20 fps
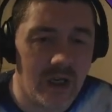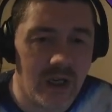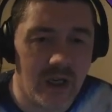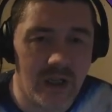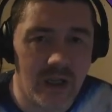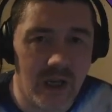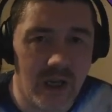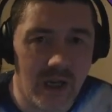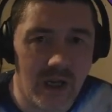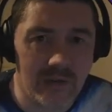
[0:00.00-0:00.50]

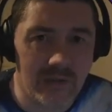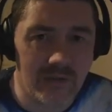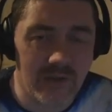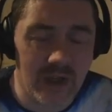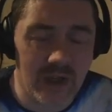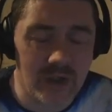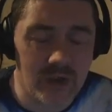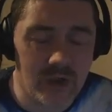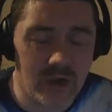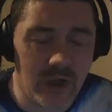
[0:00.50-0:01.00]

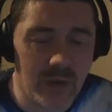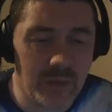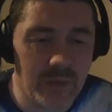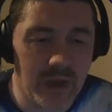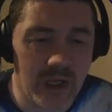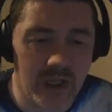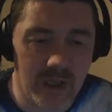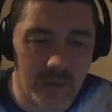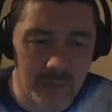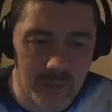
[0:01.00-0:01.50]
eventually,
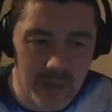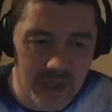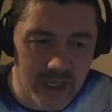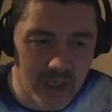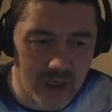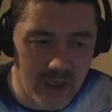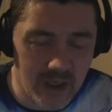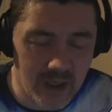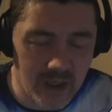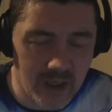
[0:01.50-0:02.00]
but in the
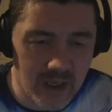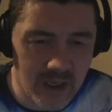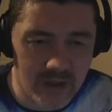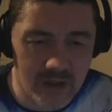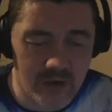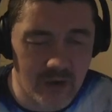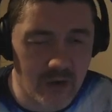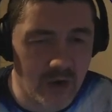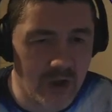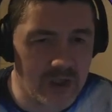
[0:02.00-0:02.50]
beta
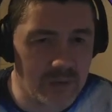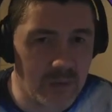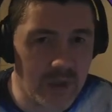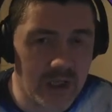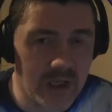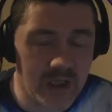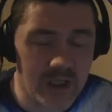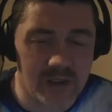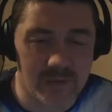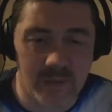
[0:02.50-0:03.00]
it cost me
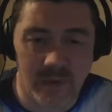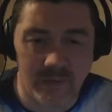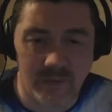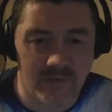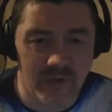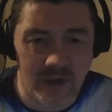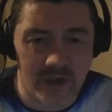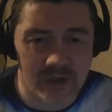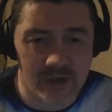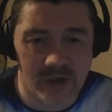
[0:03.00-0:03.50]
because my
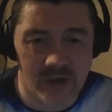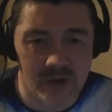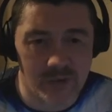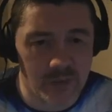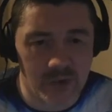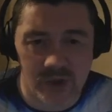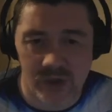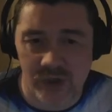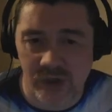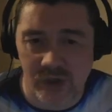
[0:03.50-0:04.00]
finishers
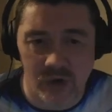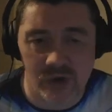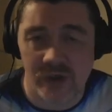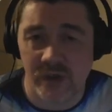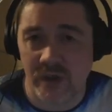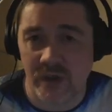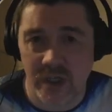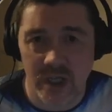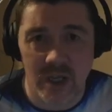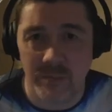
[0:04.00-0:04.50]
were just
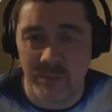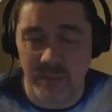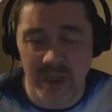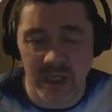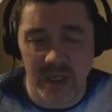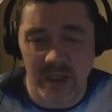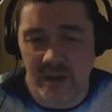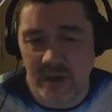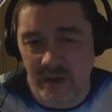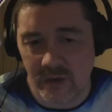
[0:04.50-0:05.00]
constantly getting
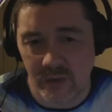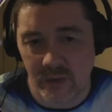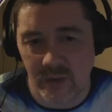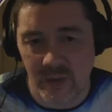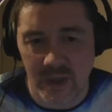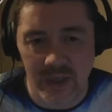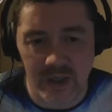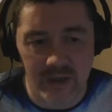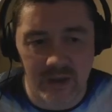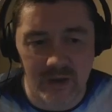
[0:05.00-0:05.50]
beaten and I
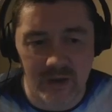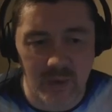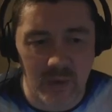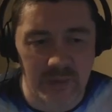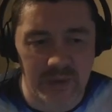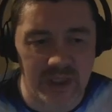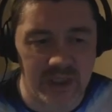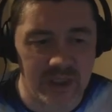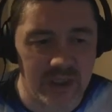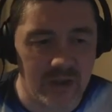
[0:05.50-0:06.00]
weren't quick
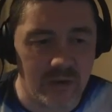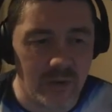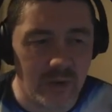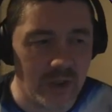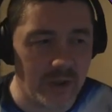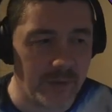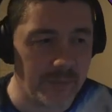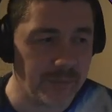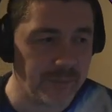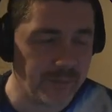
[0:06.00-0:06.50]
to deal
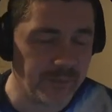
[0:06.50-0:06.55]
with